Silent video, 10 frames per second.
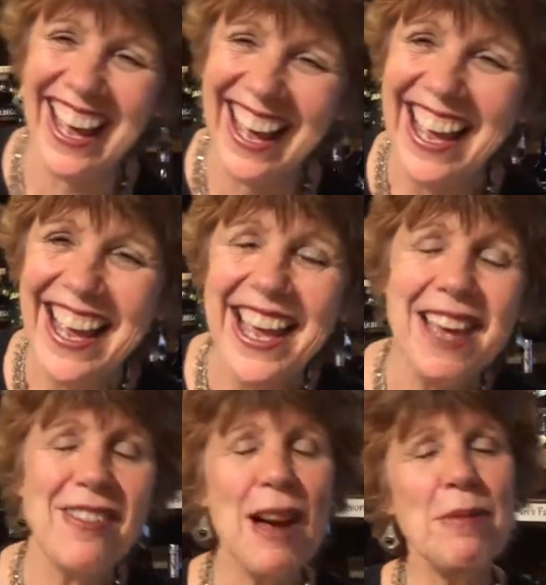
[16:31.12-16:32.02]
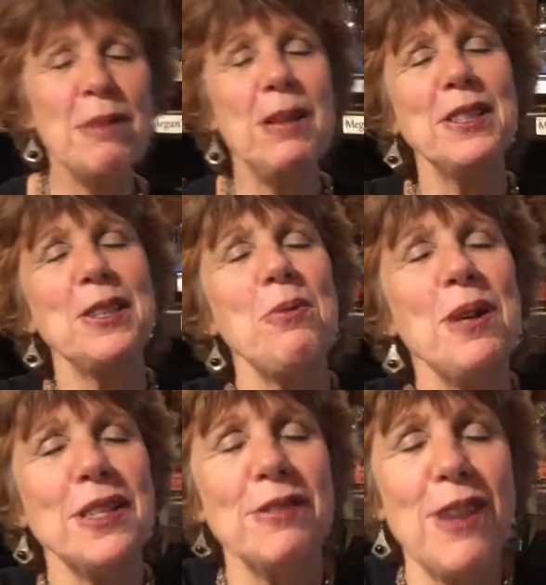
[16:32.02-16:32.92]
If I'm going to be to the
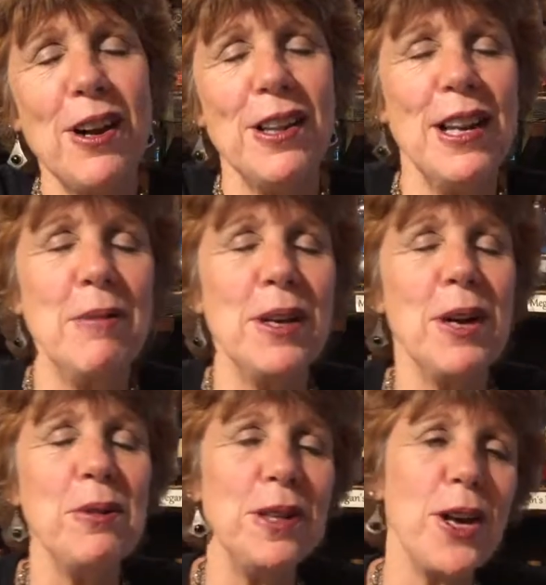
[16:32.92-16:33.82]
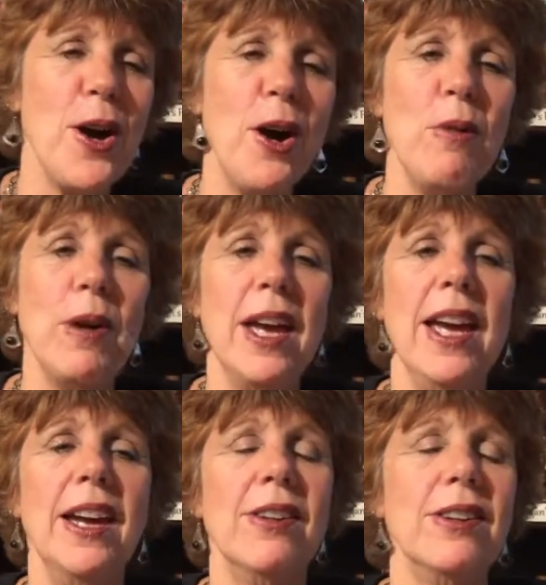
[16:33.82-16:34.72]
west of Ireland, I'm going to go into
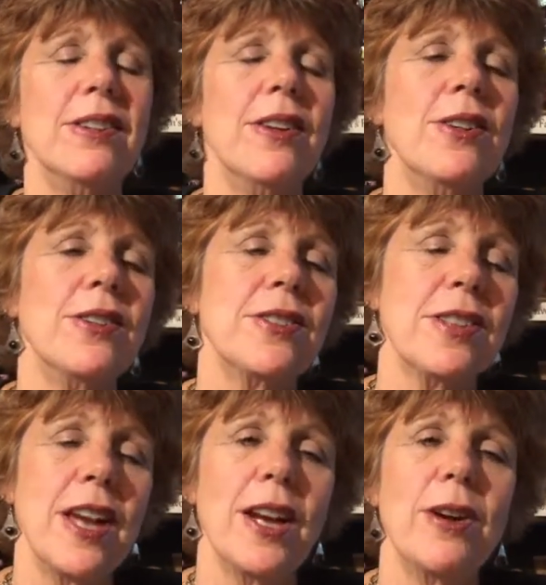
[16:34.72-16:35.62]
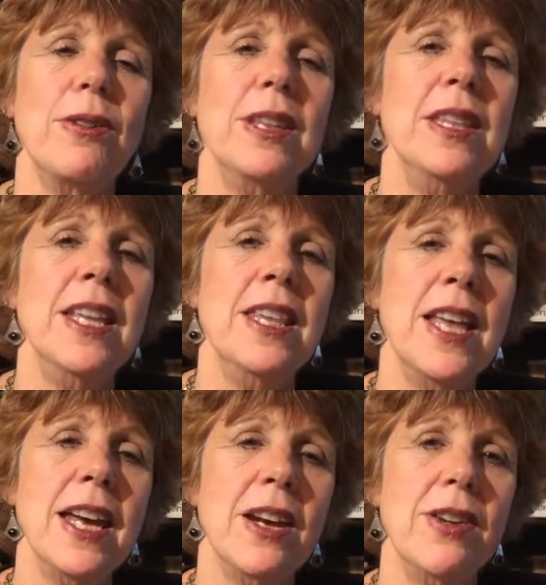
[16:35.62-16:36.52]
Galway or Sligo in
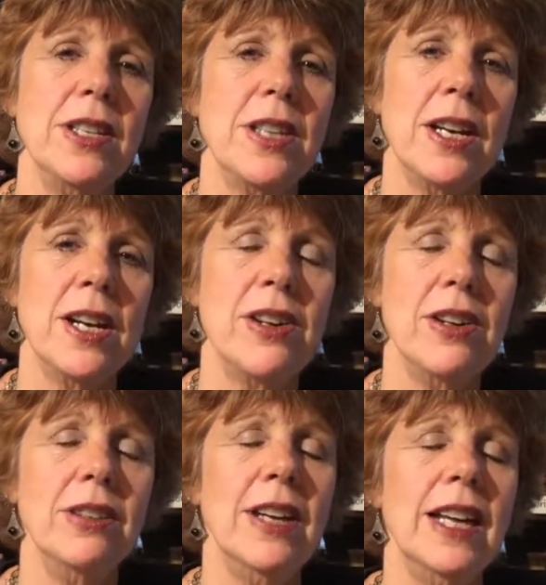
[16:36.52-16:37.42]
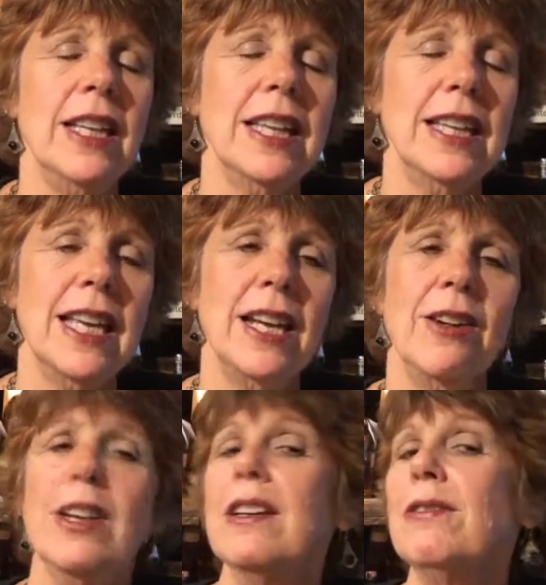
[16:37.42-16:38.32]
that area, Donegal. I like that
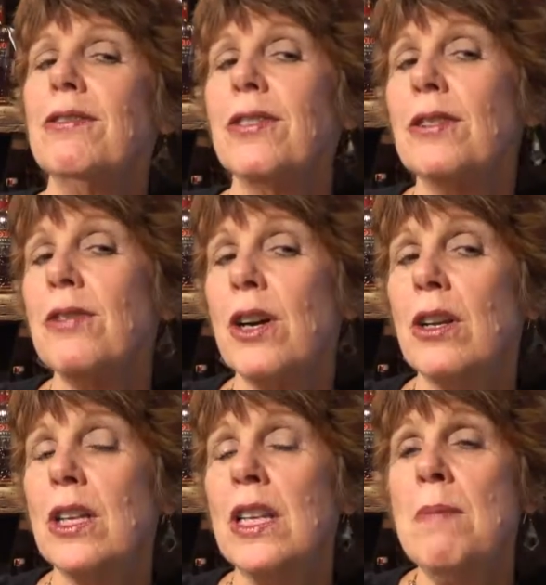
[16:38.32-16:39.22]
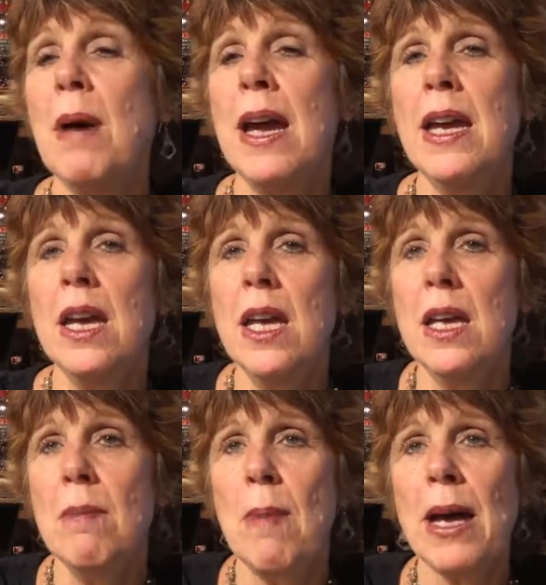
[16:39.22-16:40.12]
area of Ireland. And my
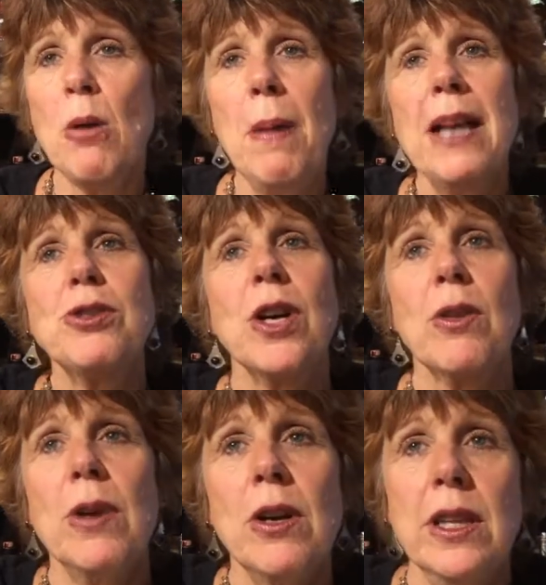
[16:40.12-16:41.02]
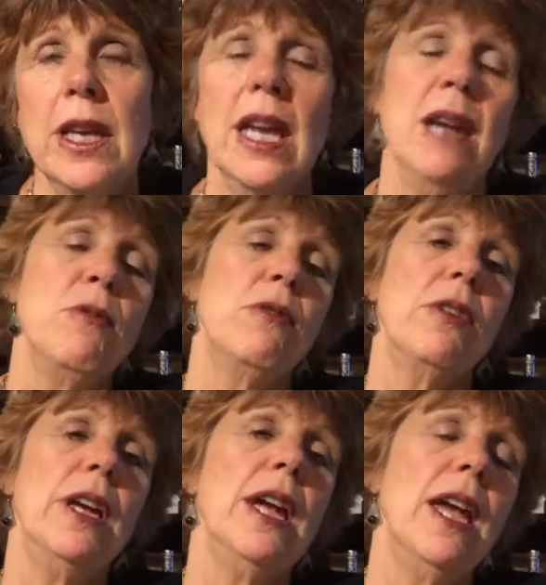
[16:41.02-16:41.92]
Michael Patrick Reardon that came
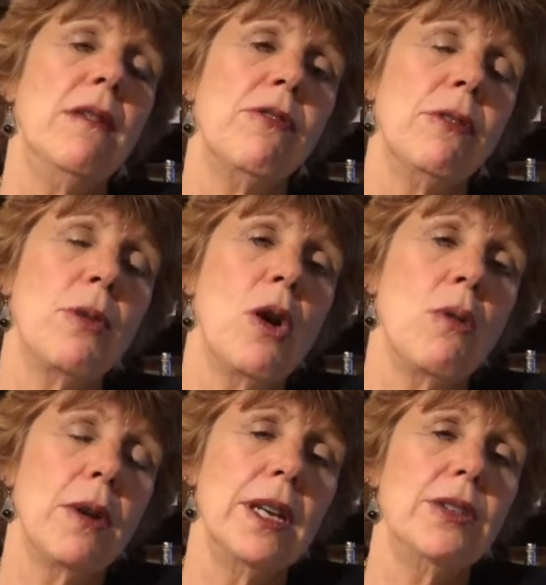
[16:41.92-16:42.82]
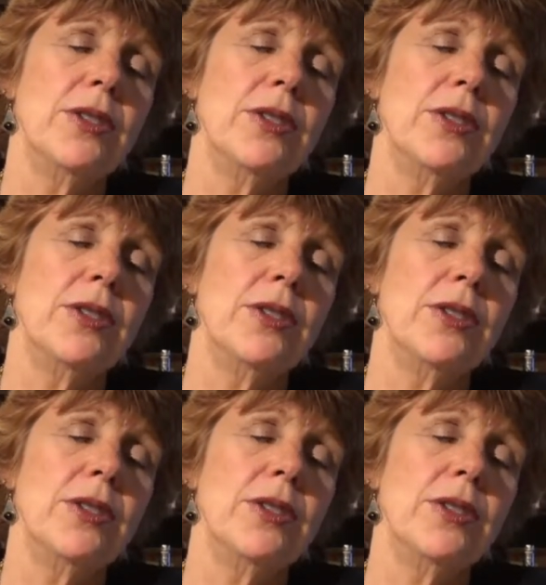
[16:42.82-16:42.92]
over, he came from Galway.